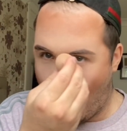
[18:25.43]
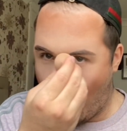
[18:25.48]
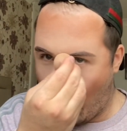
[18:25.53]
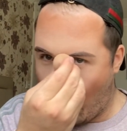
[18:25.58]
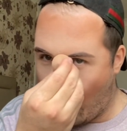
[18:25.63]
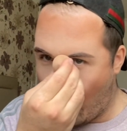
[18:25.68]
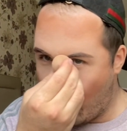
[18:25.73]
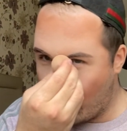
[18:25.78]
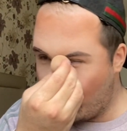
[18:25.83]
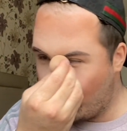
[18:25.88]

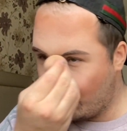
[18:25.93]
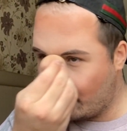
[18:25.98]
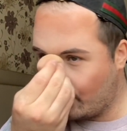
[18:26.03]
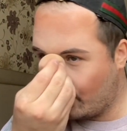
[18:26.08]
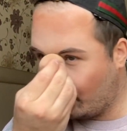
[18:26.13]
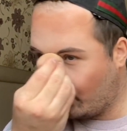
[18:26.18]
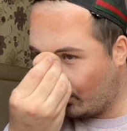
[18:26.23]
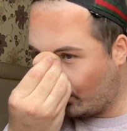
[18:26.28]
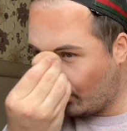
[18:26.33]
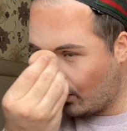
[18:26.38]
And it
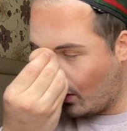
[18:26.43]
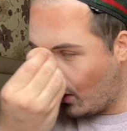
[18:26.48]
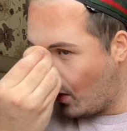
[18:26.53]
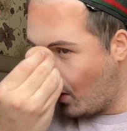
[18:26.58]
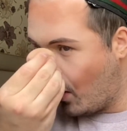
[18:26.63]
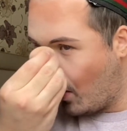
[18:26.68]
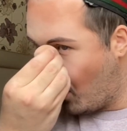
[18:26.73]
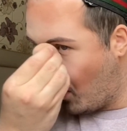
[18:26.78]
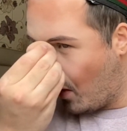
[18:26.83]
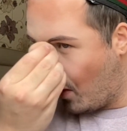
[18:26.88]
just
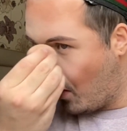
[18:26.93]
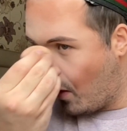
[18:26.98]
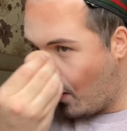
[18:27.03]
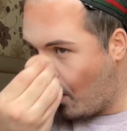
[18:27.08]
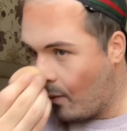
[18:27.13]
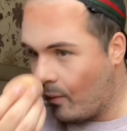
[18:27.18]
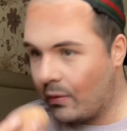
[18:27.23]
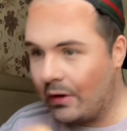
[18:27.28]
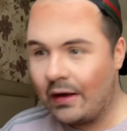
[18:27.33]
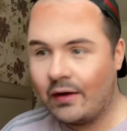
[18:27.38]

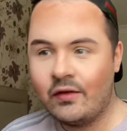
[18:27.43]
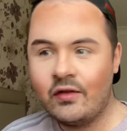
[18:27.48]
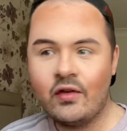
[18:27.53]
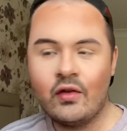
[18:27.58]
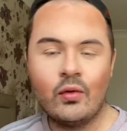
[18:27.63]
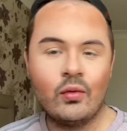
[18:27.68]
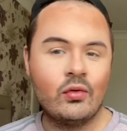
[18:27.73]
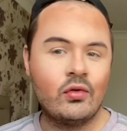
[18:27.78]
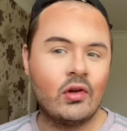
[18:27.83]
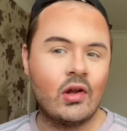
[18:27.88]
blends it
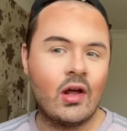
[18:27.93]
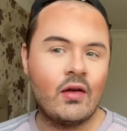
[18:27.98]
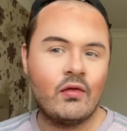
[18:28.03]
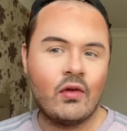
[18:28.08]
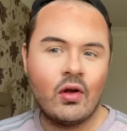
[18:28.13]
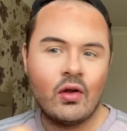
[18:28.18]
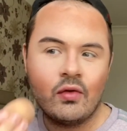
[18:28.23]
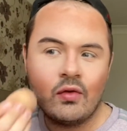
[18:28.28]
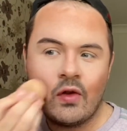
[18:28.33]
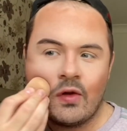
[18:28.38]
all together.
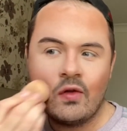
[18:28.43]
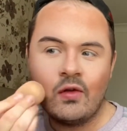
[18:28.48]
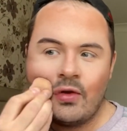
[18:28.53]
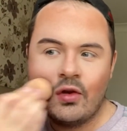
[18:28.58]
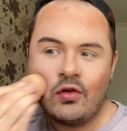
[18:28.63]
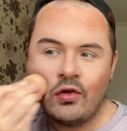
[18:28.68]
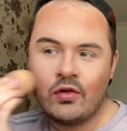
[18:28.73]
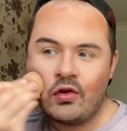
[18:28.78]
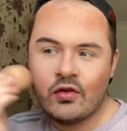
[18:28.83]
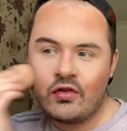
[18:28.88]
And then you
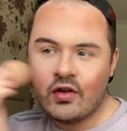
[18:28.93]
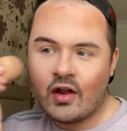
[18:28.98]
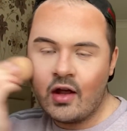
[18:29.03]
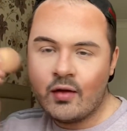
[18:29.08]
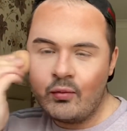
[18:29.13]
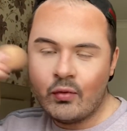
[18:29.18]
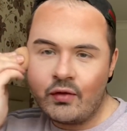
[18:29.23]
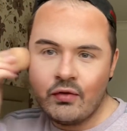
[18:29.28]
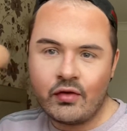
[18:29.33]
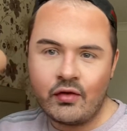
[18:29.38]
do the same
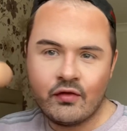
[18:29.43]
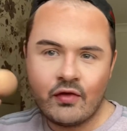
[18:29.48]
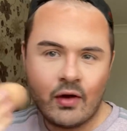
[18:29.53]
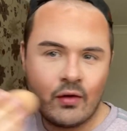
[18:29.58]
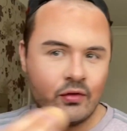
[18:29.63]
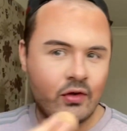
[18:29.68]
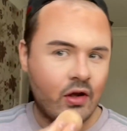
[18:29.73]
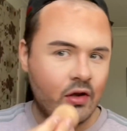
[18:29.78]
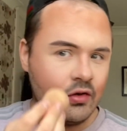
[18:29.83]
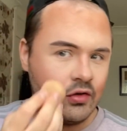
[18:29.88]
with the
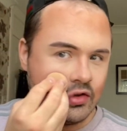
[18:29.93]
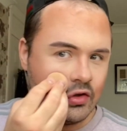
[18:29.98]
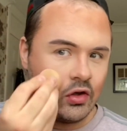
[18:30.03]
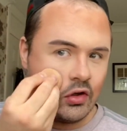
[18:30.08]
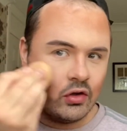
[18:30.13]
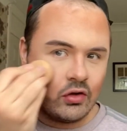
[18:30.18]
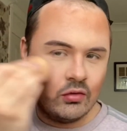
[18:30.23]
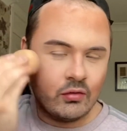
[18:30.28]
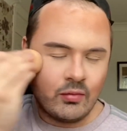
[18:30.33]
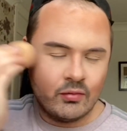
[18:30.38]

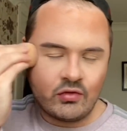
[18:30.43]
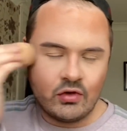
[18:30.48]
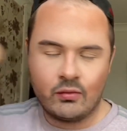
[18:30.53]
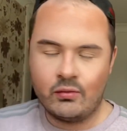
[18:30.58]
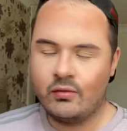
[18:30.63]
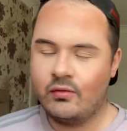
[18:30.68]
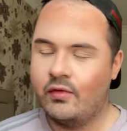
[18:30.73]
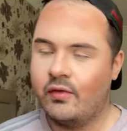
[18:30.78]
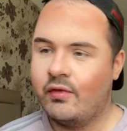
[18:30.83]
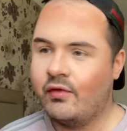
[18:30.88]
foundation,
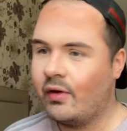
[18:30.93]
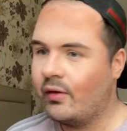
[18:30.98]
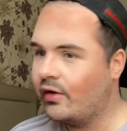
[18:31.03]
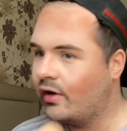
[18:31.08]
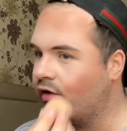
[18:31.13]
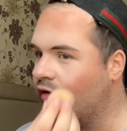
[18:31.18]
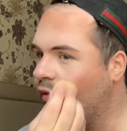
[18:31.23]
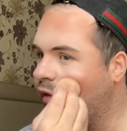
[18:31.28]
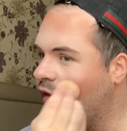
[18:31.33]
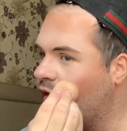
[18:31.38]

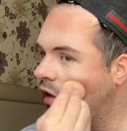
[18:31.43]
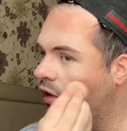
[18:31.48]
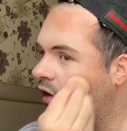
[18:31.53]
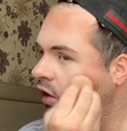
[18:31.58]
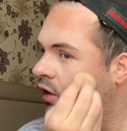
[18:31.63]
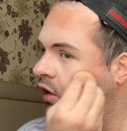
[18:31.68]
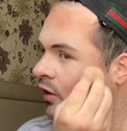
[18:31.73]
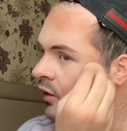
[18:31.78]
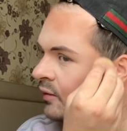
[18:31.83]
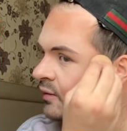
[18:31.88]
with the
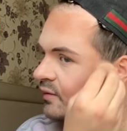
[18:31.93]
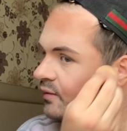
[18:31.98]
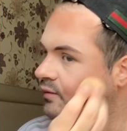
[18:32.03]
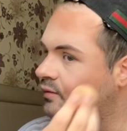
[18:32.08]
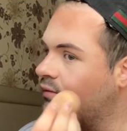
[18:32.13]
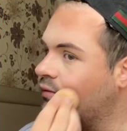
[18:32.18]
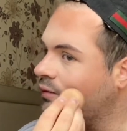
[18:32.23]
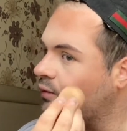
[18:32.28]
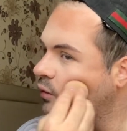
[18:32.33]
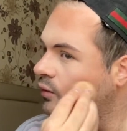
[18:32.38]

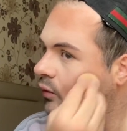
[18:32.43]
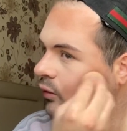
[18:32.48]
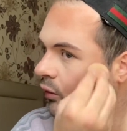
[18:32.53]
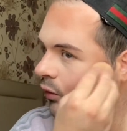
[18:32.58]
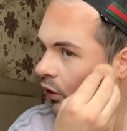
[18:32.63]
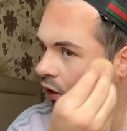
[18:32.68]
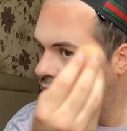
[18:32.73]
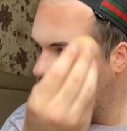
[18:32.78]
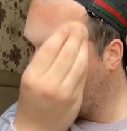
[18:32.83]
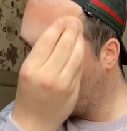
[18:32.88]

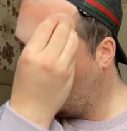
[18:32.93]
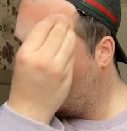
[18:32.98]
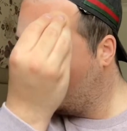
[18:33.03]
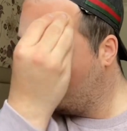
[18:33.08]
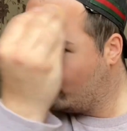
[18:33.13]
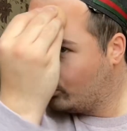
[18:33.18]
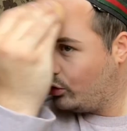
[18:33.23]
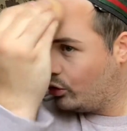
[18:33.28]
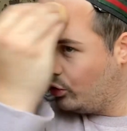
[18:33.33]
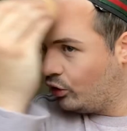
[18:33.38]

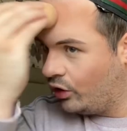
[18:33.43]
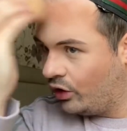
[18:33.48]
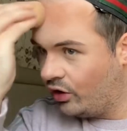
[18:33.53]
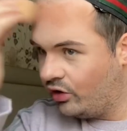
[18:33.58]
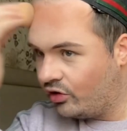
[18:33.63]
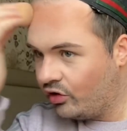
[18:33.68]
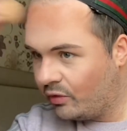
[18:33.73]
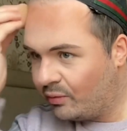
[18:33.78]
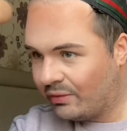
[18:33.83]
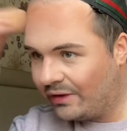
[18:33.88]
contour, and you
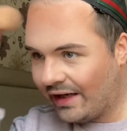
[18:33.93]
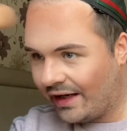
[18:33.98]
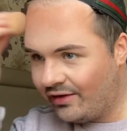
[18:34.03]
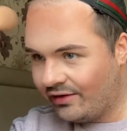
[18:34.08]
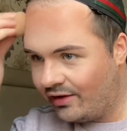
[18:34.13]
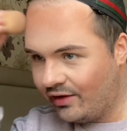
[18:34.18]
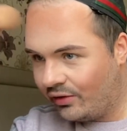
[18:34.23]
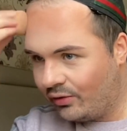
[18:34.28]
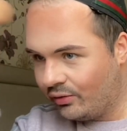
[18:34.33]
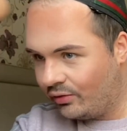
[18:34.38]
just blend
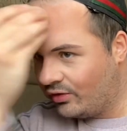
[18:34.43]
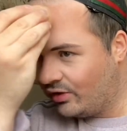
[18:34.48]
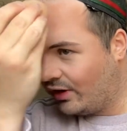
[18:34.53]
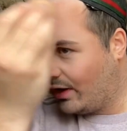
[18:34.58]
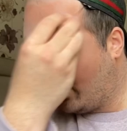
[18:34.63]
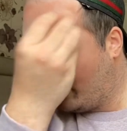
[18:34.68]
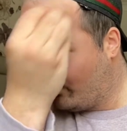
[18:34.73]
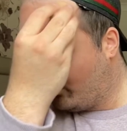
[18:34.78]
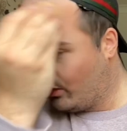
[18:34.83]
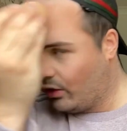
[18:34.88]
it all
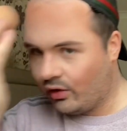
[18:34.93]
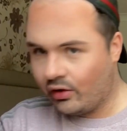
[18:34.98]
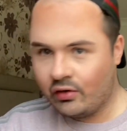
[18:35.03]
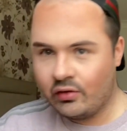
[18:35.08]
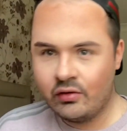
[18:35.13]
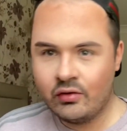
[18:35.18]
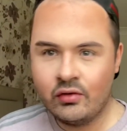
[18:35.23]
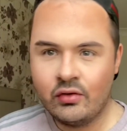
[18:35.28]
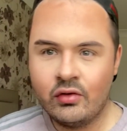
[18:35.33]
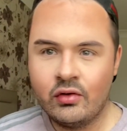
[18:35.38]
together.
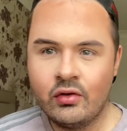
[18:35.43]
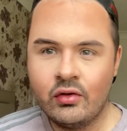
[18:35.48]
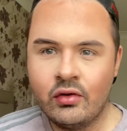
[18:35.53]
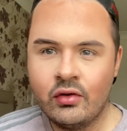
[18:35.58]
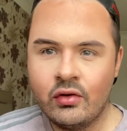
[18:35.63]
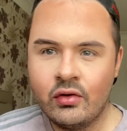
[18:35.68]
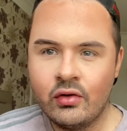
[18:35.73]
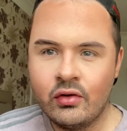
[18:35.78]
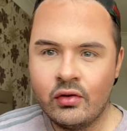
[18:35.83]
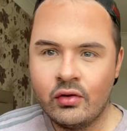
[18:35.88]

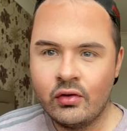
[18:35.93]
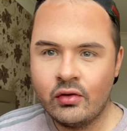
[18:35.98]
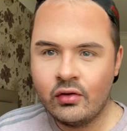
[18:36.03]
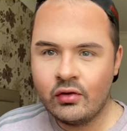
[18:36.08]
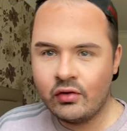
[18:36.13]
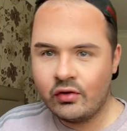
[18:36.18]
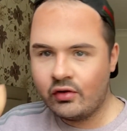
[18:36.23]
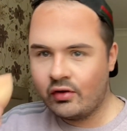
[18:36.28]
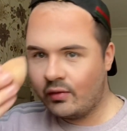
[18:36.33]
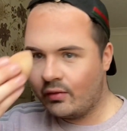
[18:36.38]

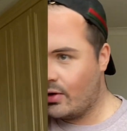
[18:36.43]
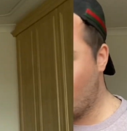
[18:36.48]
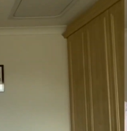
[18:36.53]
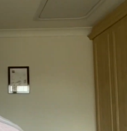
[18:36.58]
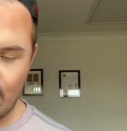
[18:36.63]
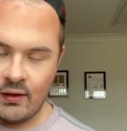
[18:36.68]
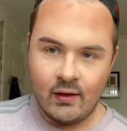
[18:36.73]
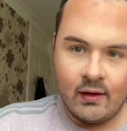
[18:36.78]
See what I mean?